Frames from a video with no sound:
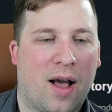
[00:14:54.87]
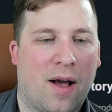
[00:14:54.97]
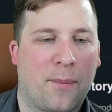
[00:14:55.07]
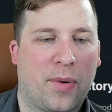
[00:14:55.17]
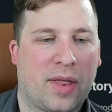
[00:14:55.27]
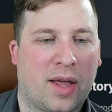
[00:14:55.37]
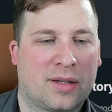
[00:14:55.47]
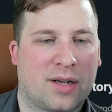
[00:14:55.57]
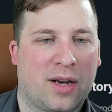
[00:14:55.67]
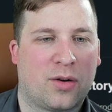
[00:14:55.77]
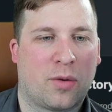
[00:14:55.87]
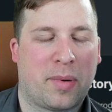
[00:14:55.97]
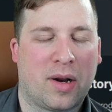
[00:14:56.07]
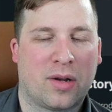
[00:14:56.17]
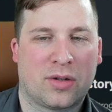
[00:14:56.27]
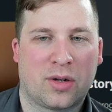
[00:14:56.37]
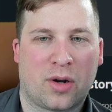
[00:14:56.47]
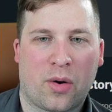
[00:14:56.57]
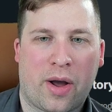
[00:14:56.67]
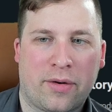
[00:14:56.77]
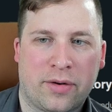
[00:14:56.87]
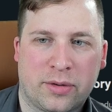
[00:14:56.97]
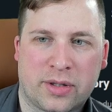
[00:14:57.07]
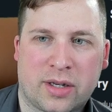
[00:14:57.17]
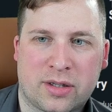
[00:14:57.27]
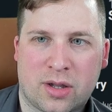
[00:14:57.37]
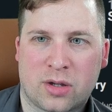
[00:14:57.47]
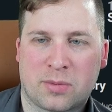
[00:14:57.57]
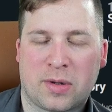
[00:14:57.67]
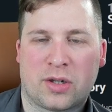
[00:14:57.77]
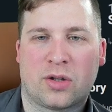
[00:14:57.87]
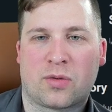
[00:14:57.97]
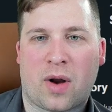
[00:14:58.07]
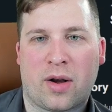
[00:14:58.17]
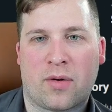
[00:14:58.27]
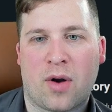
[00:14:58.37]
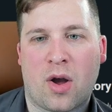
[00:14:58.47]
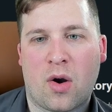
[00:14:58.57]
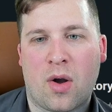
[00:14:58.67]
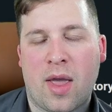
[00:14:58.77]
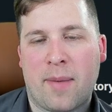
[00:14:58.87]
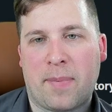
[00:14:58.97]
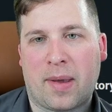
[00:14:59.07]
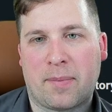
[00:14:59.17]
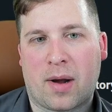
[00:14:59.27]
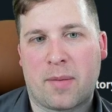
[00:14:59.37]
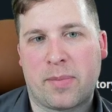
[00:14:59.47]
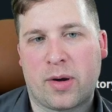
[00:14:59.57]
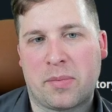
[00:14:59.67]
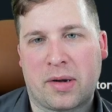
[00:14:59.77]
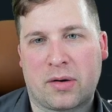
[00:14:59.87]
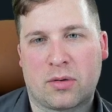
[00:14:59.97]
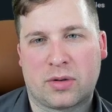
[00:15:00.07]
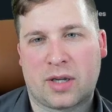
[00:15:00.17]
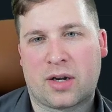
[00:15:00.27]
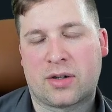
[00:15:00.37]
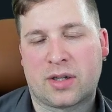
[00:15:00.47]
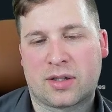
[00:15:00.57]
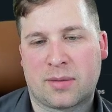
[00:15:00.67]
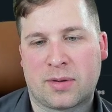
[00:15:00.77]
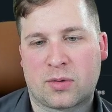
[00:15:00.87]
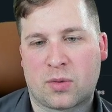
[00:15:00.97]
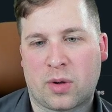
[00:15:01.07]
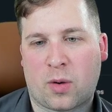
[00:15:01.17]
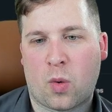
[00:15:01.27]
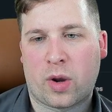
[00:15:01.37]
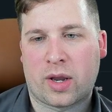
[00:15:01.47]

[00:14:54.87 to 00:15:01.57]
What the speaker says: with S9 torpedoes. You can go out and do 6 of those missions right in a row, Bing Bada Boom. In Crusader system, it's really quick and